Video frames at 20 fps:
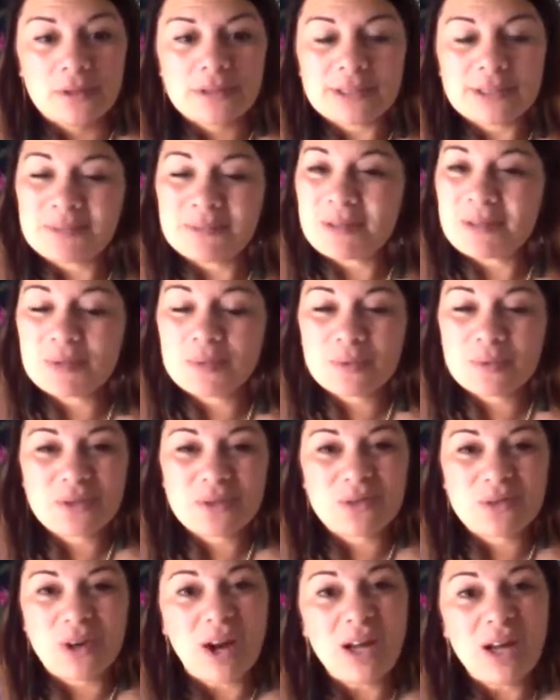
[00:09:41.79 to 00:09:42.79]
Sometimes we
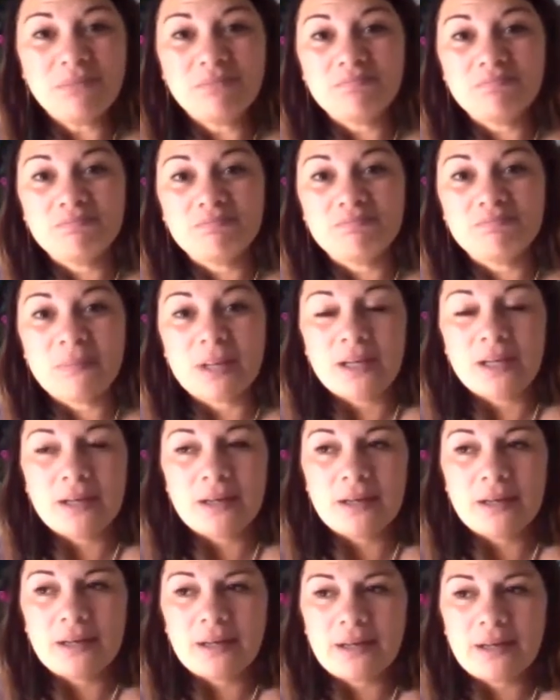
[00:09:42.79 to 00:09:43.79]
do cry,
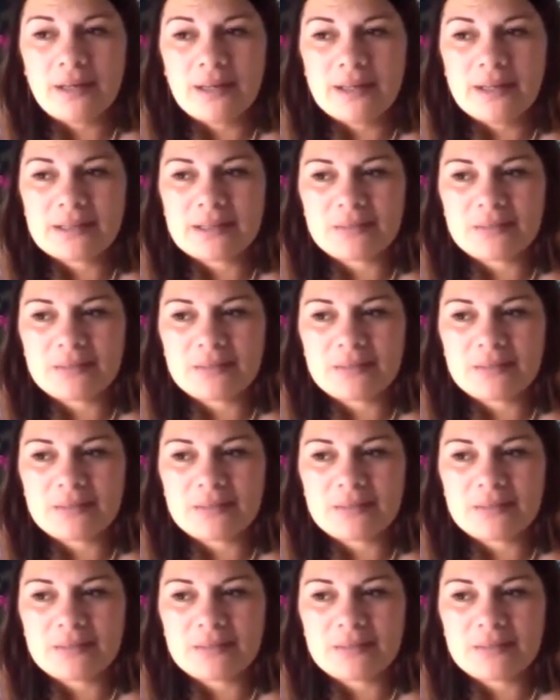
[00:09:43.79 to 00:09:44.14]
and